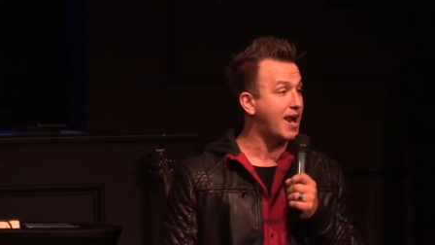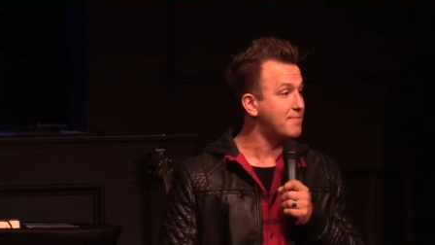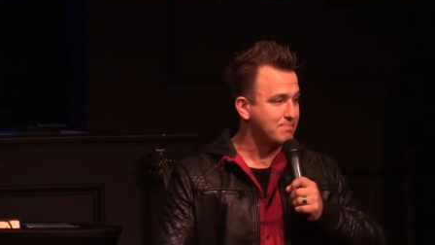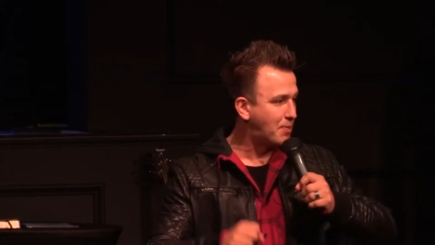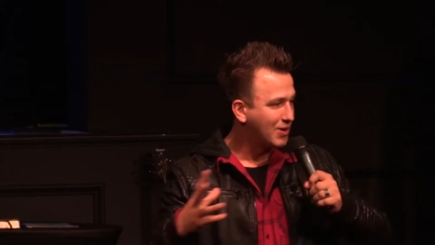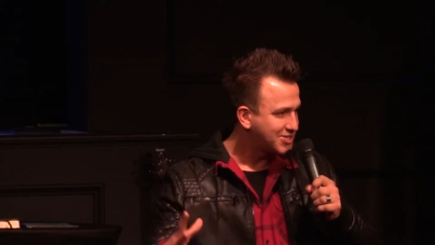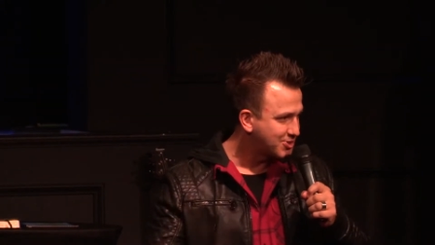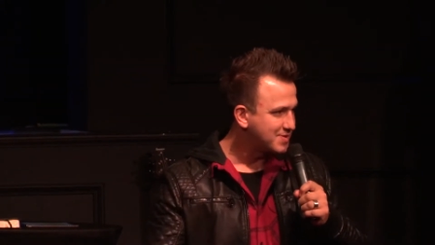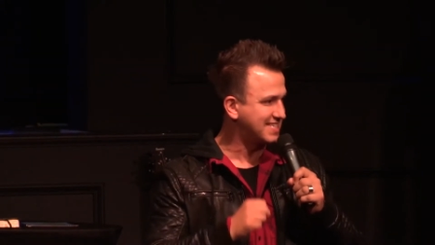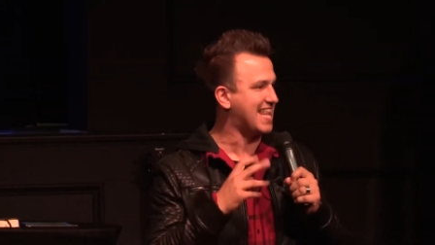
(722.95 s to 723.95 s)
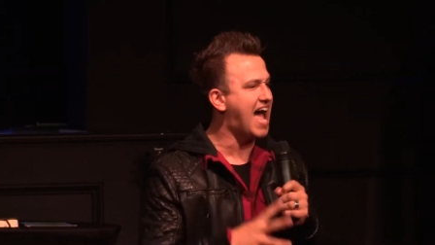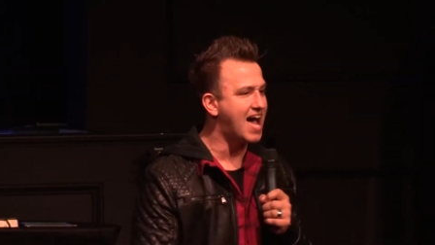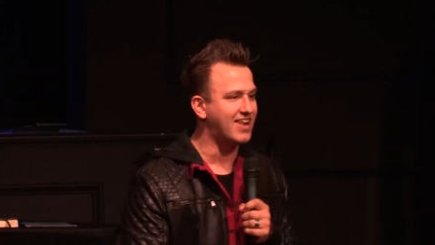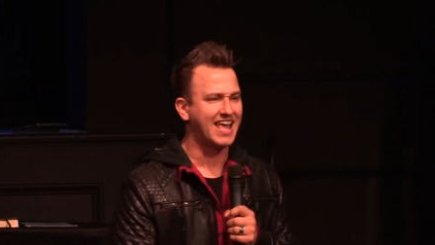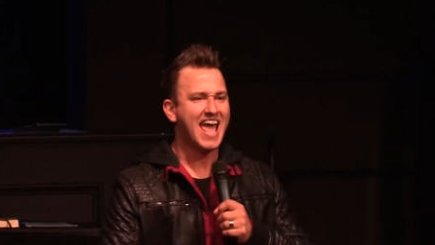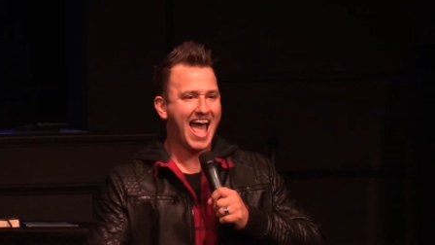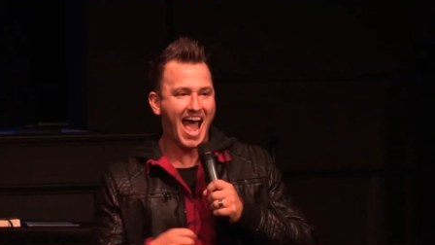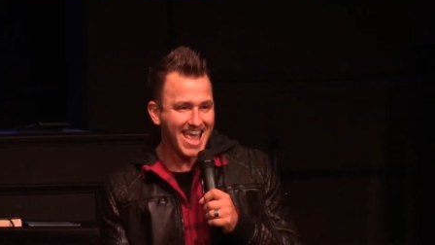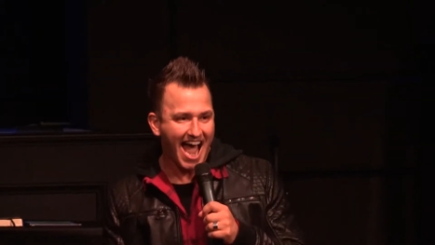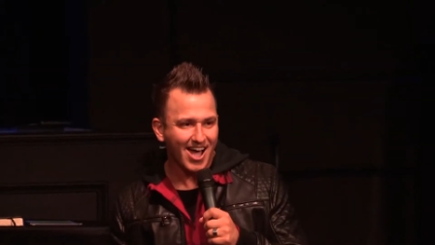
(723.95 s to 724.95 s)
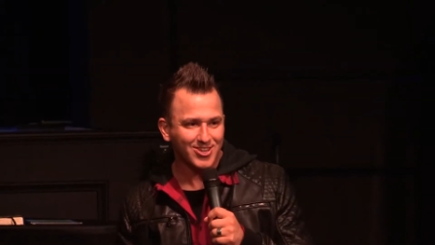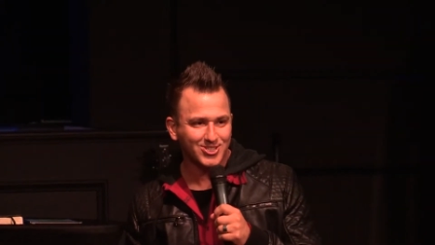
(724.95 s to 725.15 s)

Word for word: I'm boisterous, loud, like, hey, how you